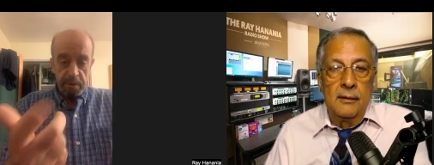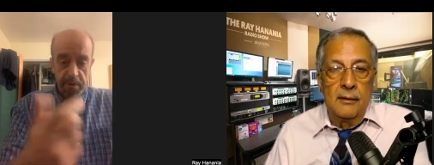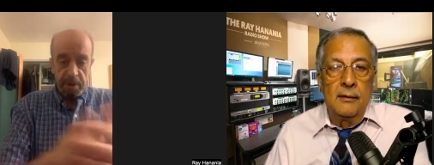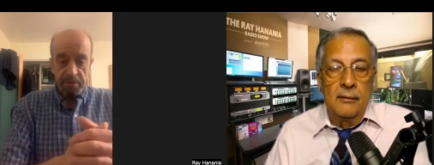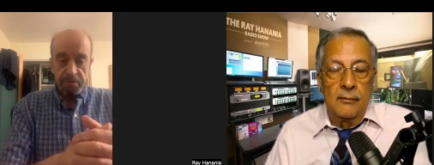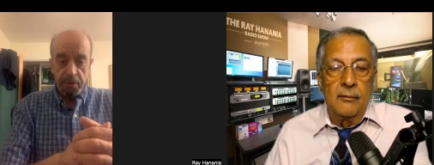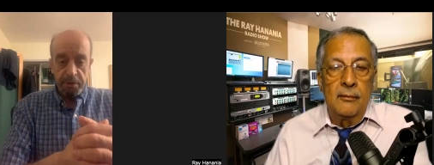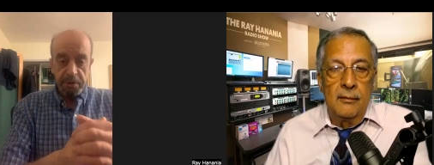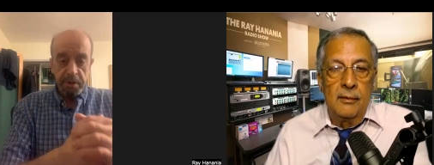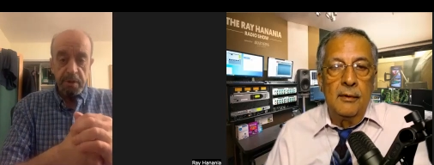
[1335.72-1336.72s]
Speaker 1: uh, Nasser
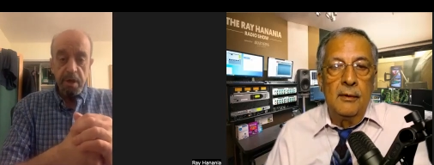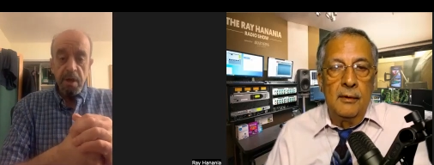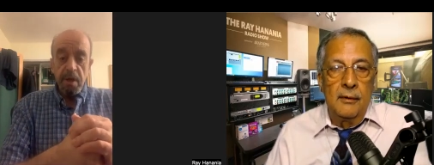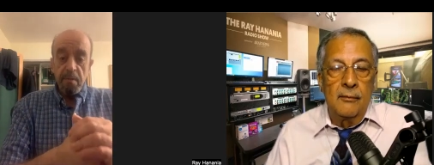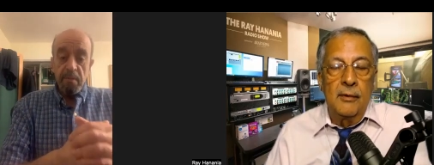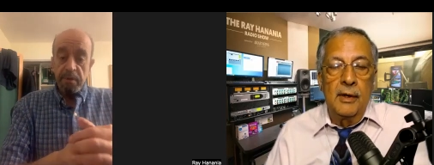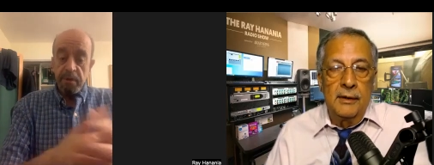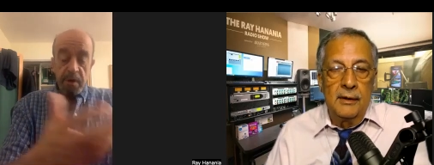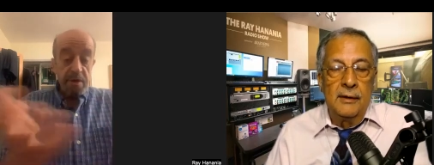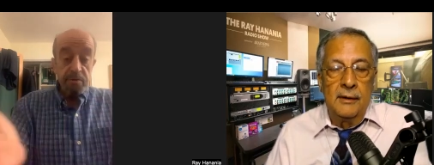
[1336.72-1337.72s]
Rashid, right.
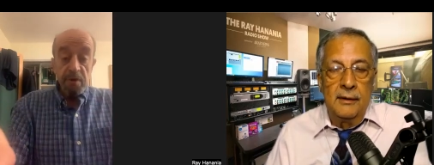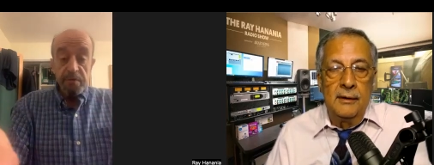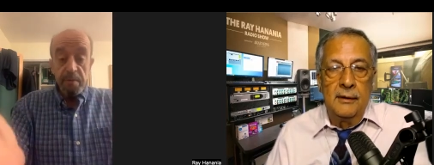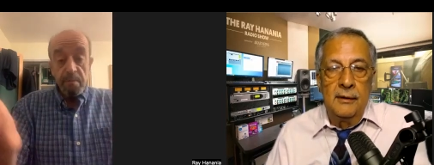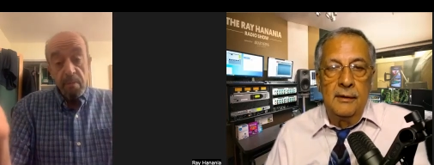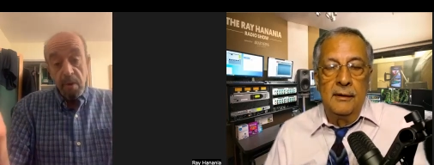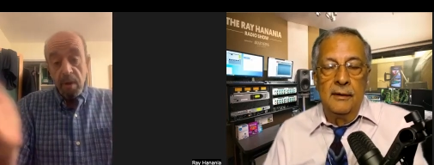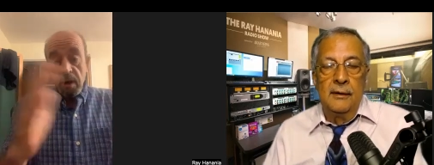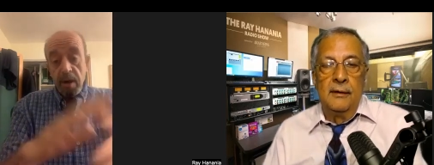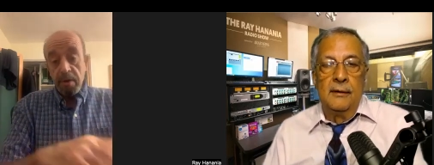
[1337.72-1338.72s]
but the rest of them
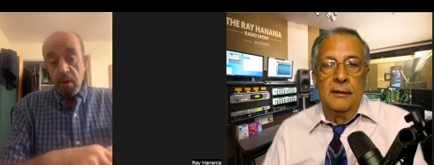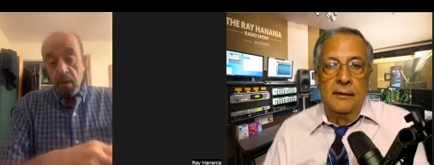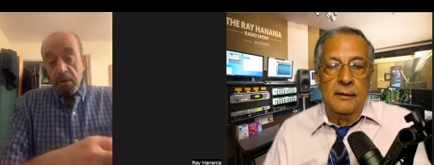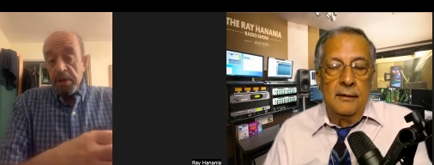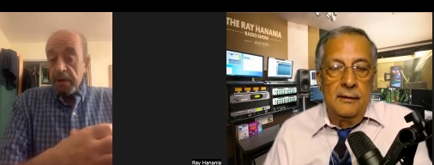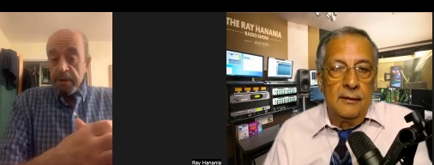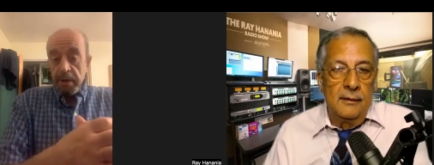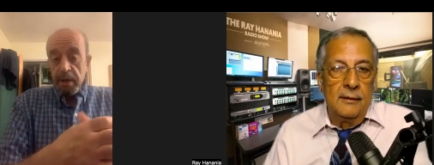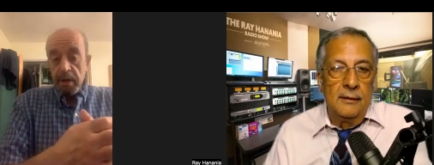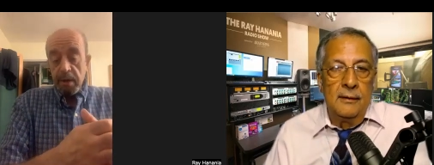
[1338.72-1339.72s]
are all
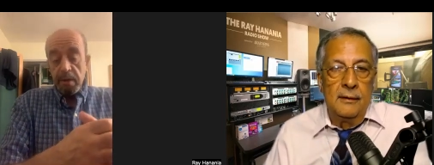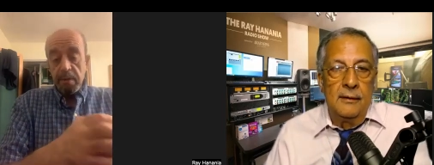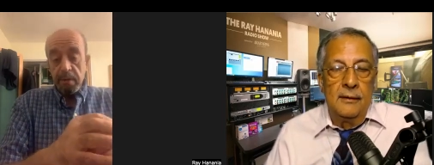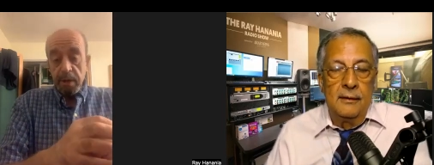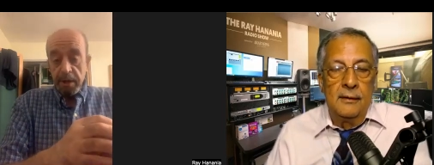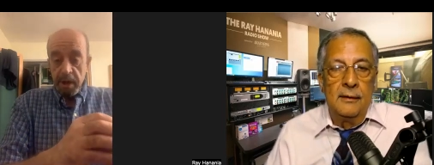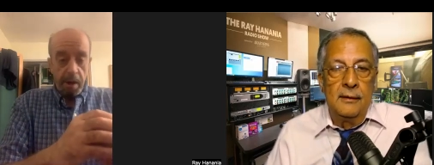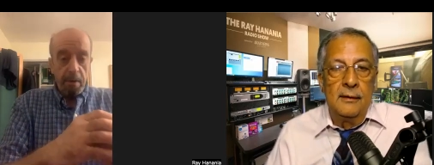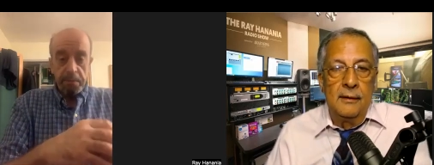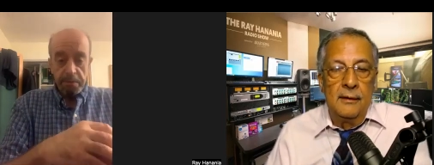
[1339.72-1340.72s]
non uh, non
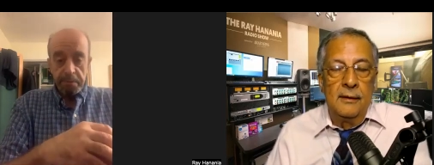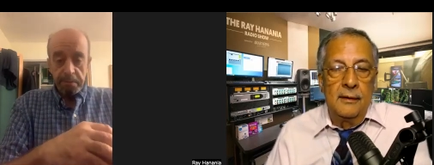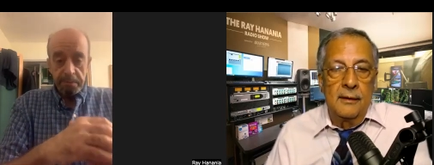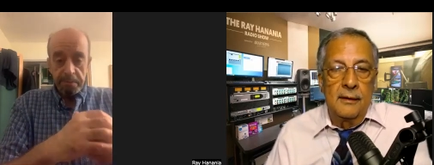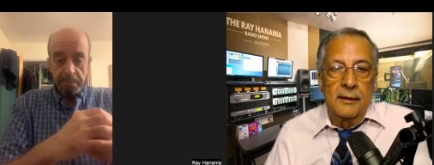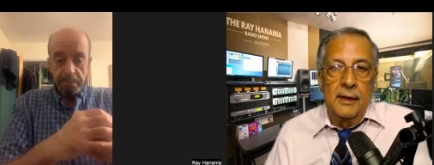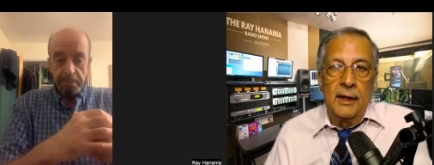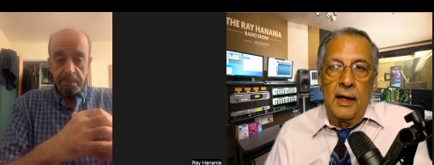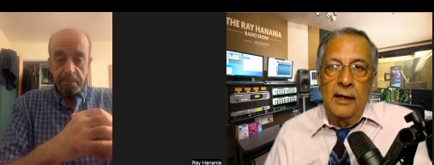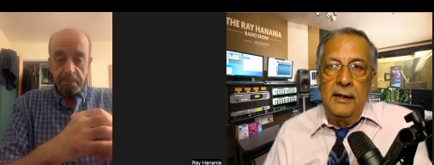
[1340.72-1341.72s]
Arab.
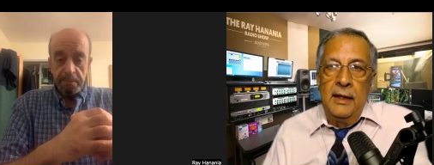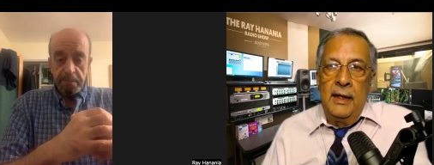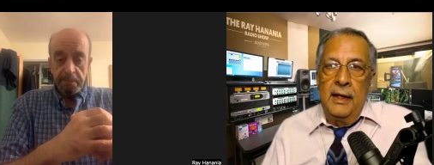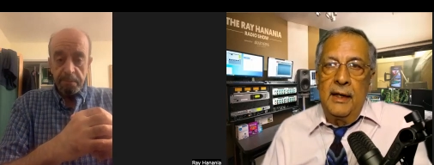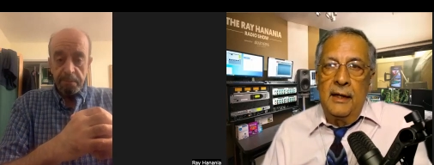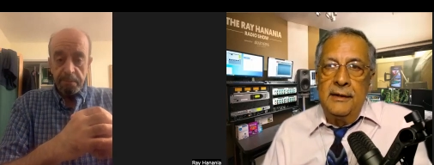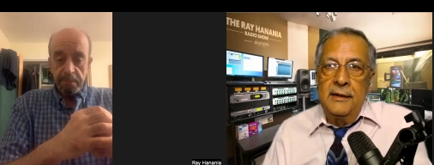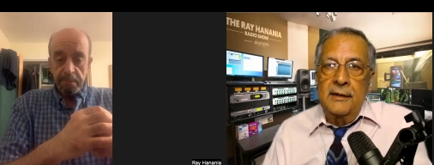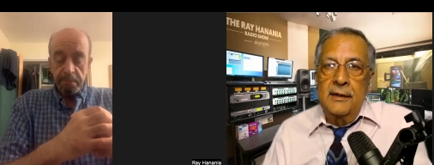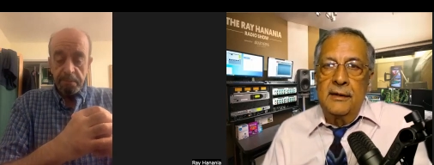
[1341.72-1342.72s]
Speaker 2: Yeah, I and I
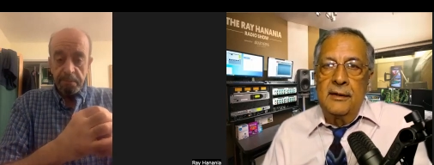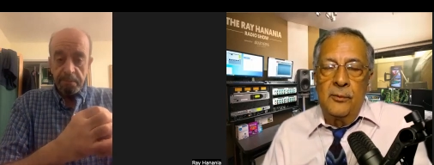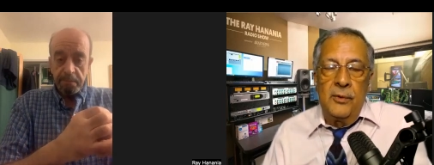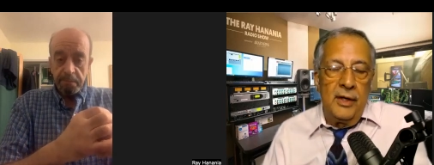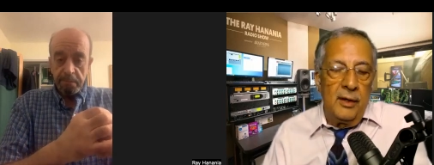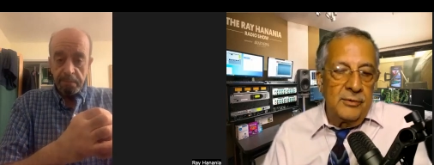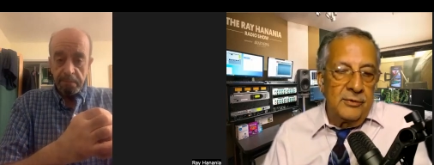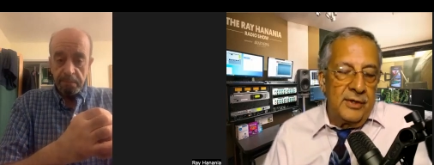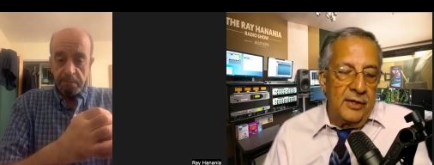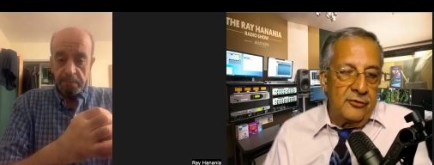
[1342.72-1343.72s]
think that in a way,
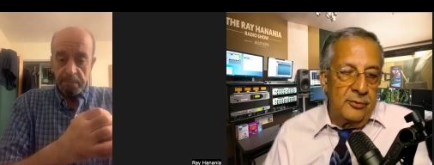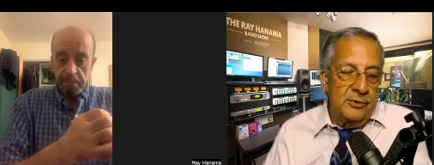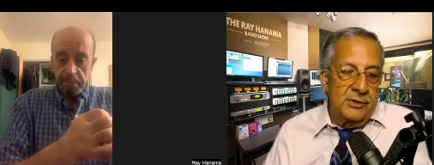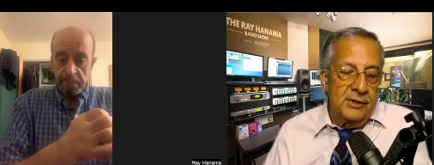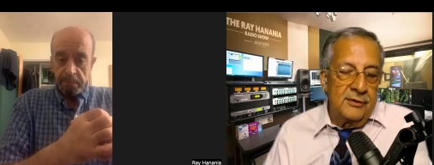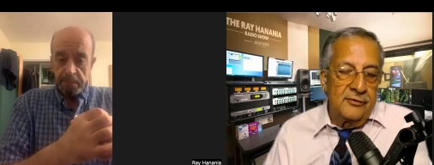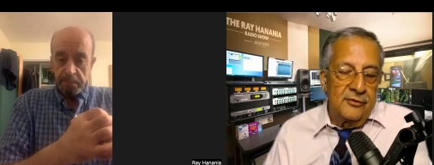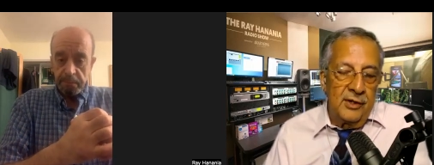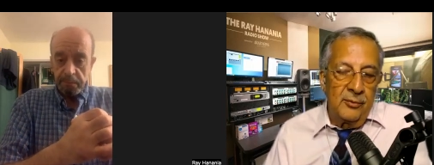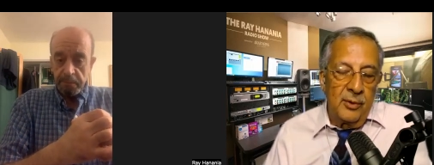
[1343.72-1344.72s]
Abdelnasser Rashid, the
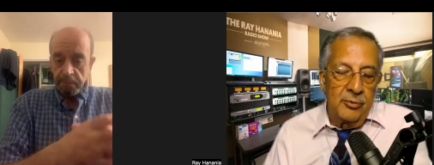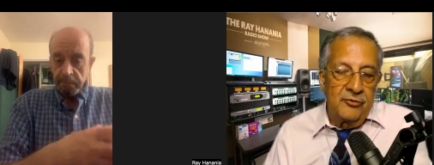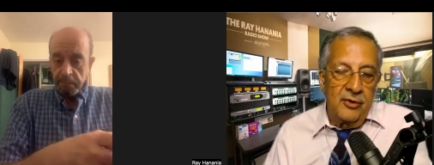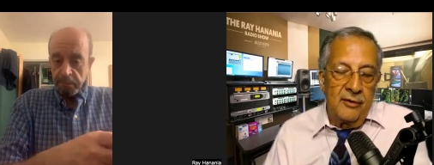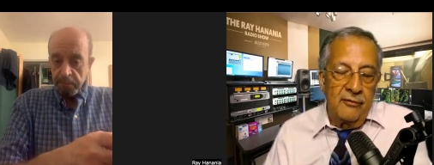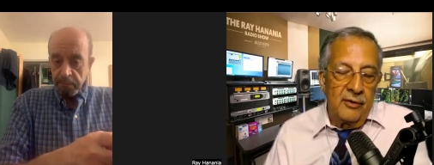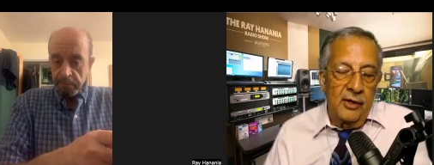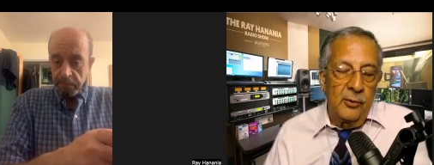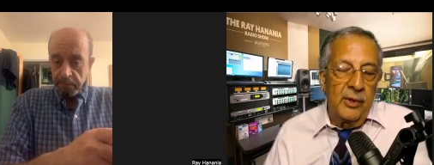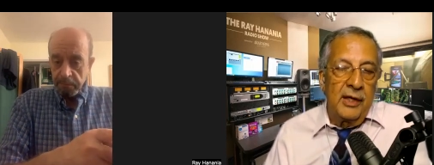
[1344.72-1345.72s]
state representative, a
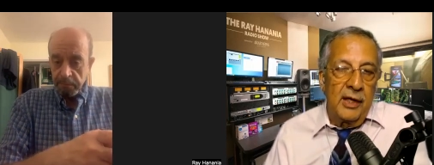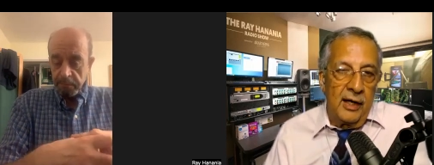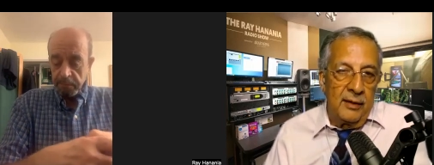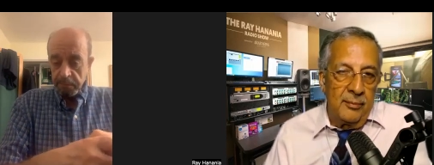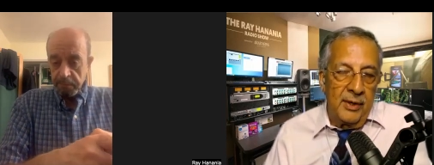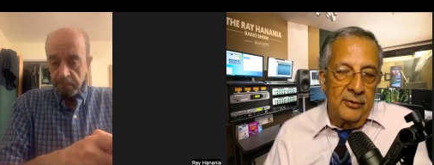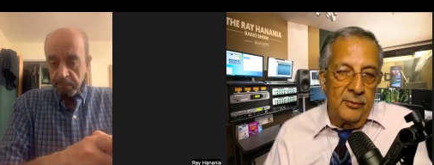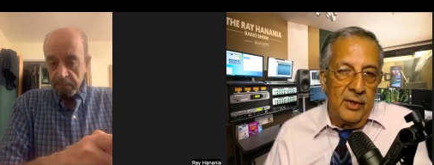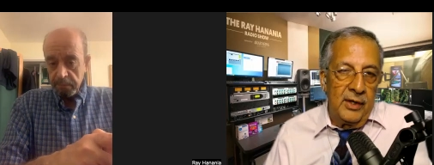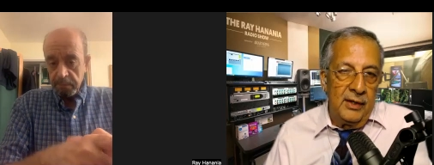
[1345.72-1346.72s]
great guy, by the
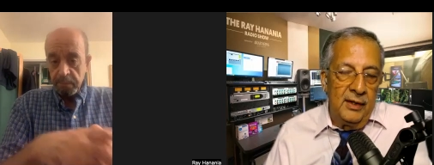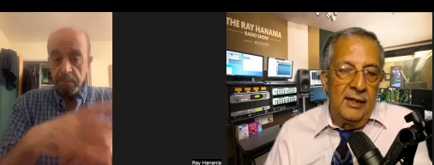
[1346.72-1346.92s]
way.